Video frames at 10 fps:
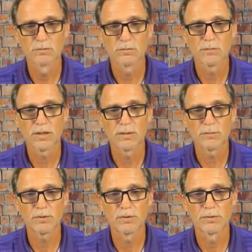
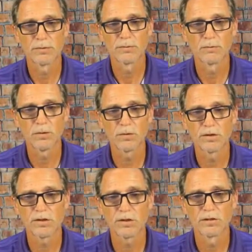pump
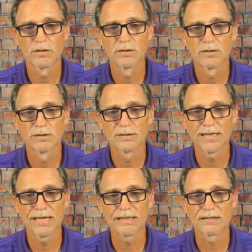motor
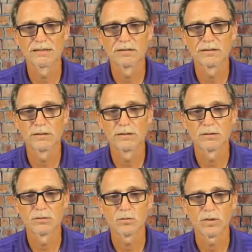dot
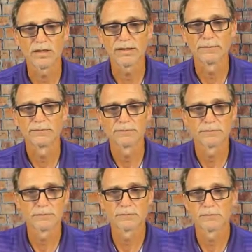run.
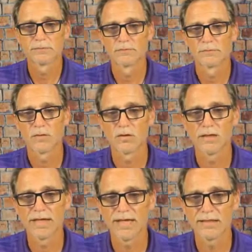
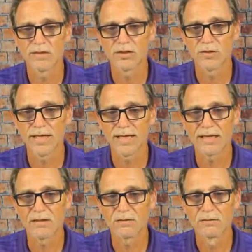Okay, so
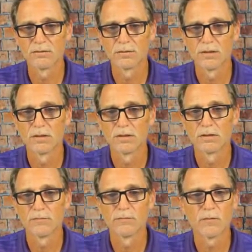now
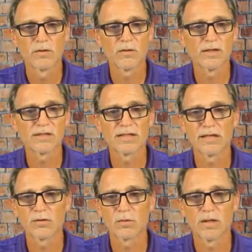this
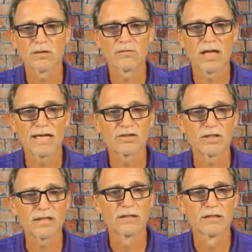single rung of
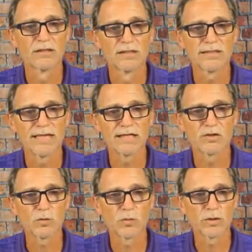logic makes
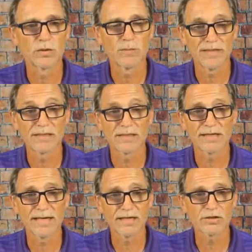the
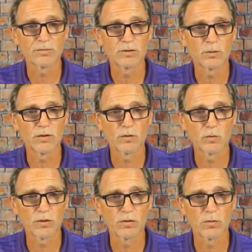connection between the
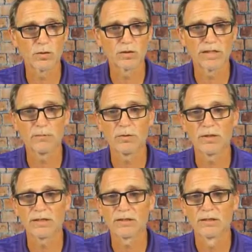real world
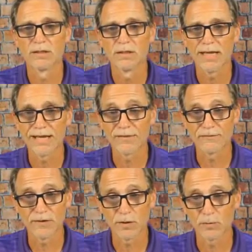input and the
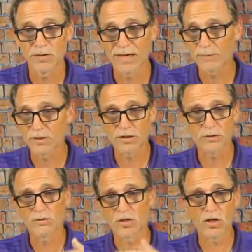variable that I'm going to
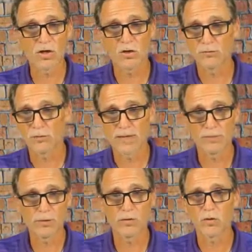use all over my
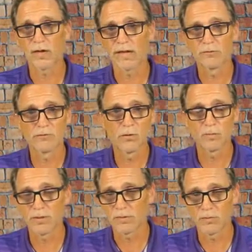program for
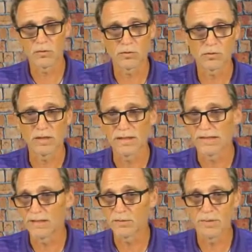pump motor run.
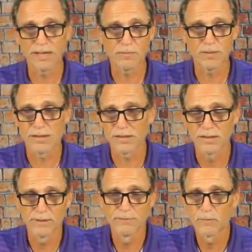And there might be
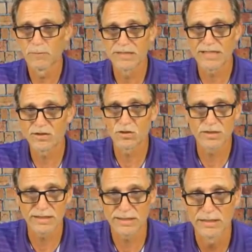
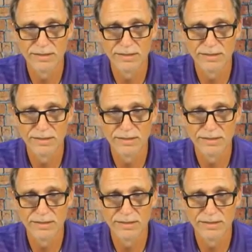potentially,